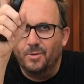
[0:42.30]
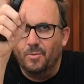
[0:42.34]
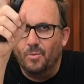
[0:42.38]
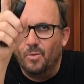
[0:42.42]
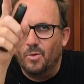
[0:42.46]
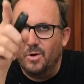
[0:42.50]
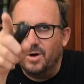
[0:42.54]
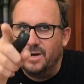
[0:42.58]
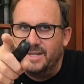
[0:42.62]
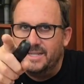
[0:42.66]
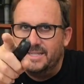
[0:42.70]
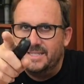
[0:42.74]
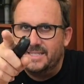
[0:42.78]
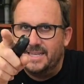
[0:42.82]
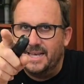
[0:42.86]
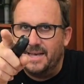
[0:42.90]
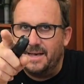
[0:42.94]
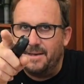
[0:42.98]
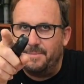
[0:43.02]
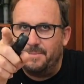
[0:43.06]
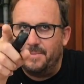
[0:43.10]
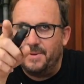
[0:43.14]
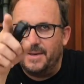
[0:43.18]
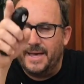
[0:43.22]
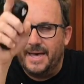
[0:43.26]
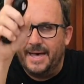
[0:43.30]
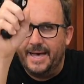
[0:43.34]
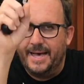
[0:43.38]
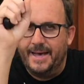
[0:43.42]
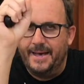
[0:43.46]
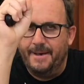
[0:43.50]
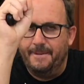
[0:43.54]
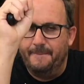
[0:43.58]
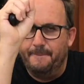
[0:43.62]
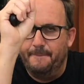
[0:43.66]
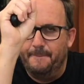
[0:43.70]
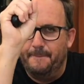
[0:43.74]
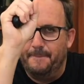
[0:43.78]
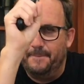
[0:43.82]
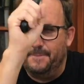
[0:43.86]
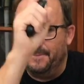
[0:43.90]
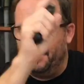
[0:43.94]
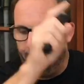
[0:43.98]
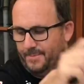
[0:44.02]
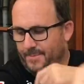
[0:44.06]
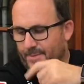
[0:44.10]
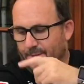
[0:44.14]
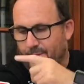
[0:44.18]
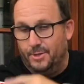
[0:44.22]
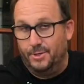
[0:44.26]
What is up?
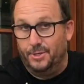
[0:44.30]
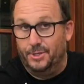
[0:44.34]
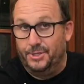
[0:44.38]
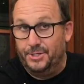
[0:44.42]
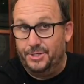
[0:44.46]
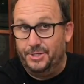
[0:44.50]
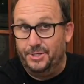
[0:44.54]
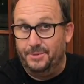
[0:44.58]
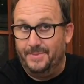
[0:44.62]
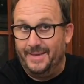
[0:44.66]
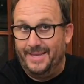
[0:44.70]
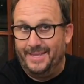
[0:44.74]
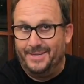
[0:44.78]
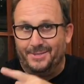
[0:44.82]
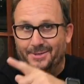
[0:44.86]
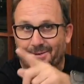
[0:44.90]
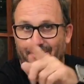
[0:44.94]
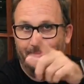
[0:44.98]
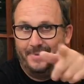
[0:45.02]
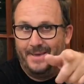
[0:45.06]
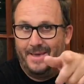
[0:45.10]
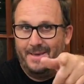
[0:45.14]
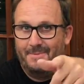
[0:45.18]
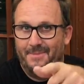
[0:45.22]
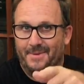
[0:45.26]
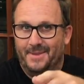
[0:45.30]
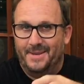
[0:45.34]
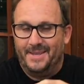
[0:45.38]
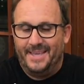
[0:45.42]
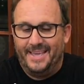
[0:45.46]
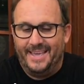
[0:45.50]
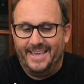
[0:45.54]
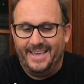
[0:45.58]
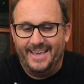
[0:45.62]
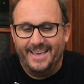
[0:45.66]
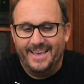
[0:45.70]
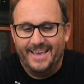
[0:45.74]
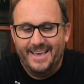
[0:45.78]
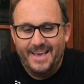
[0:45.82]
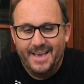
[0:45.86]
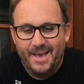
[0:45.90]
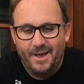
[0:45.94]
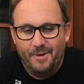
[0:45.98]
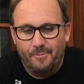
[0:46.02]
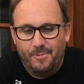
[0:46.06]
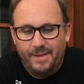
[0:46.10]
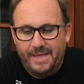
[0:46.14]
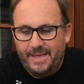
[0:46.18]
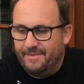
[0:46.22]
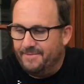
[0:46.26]
YouTube, Andrew Penman here.
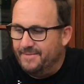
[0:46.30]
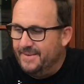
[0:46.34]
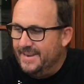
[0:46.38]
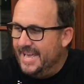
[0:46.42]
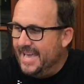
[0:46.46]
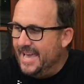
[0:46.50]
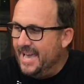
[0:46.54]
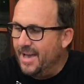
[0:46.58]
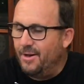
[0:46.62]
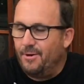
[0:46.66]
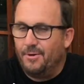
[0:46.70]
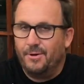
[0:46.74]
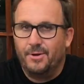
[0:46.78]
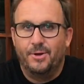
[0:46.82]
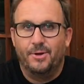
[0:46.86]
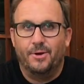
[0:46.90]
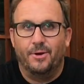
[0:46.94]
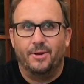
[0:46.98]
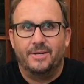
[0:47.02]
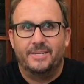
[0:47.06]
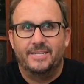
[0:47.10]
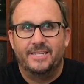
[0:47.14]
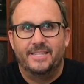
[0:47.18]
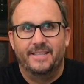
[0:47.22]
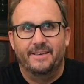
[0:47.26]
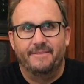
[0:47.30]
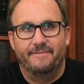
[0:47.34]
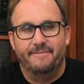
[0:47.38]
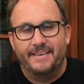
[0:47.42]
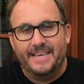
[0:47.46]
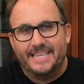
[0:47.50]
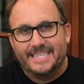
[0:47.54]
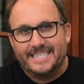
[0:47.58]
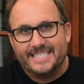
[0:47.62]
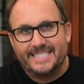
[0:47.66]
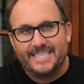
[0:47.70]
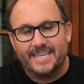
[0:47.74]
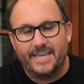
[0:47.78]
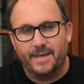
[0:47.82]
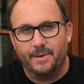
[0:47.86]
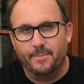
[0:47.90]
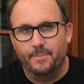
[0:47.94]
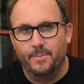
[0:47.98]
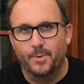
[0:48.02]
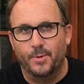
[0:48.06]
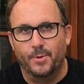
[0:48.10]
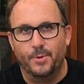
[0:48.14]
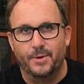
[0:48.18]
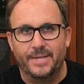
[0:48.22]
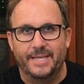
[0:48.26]
We have now got the
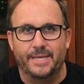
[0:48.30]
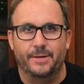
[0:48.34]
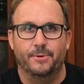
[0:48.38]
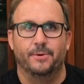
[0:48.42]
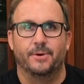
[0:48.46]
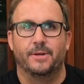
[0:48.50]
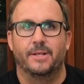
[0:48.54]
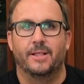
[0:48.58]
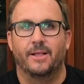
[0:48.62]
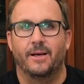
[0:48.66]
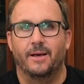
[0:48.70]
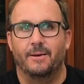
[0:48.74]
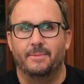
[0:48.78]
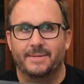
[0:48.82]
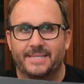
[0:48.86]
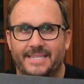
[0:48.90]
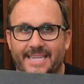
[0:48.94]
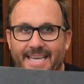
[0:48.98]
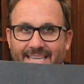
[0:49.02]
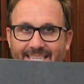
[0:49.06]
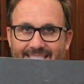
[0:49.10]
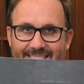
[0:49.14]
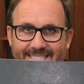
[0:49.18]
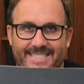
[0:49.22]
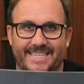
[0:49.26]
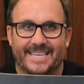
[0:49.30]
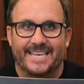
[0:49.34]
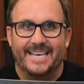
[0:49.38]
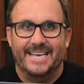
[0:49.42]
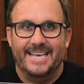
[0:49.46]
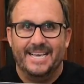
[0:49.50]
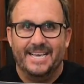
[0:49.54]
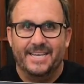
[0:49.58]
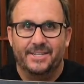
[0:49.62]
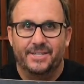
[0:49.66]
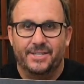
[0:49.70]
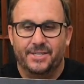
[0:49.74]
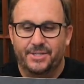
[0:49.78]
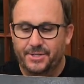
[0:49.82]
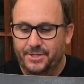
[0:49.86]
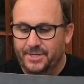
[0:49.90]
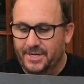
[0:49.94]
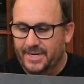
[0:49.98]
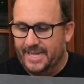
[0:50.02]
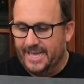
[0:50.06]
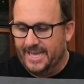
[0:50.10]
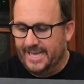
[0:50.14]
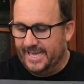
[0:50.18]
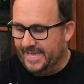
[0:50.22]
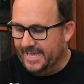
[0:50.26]
Vestarboard hill climb test to do
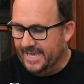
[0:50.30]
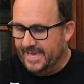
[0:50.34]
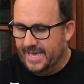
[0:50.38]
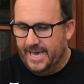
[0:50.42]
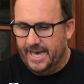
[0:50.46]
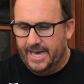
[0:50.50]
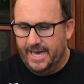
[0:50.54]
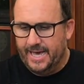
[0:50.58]
today.